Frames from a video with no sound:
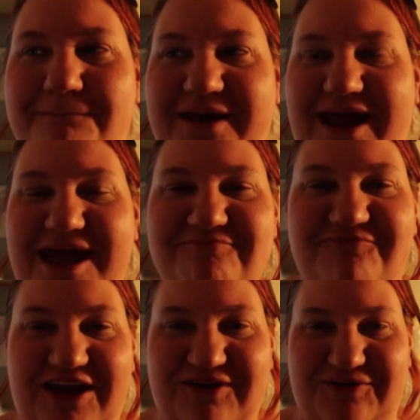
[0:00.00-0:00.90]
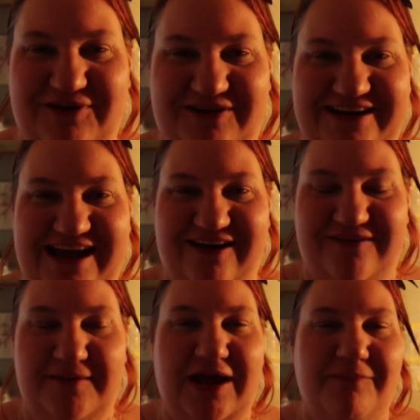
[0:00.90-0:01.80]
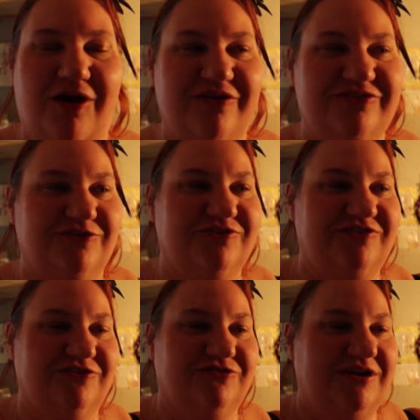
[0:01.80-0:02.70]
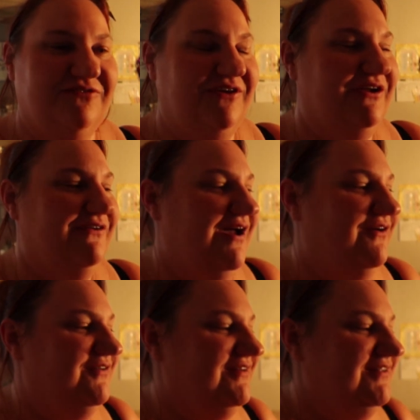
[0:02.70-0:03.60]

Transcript: but I'm very weirded out, but I'm also still trying to figure out